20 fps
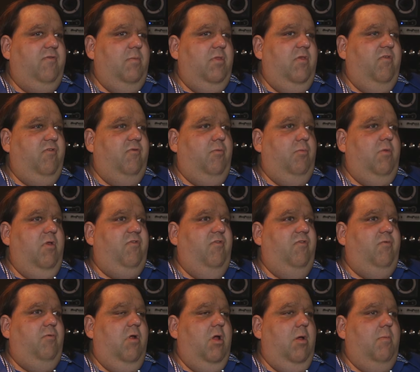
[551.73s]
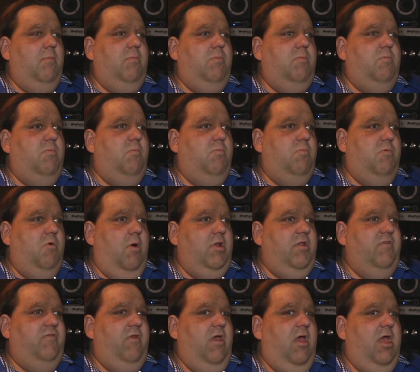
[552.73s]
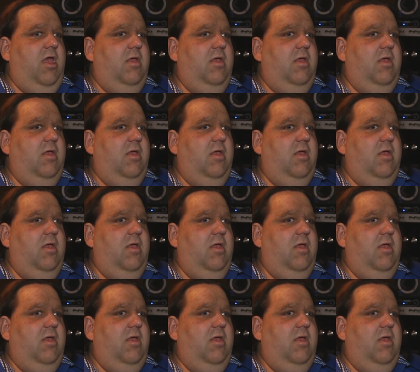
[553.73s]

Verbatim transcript: I mean, this is this is where I'm going to stay.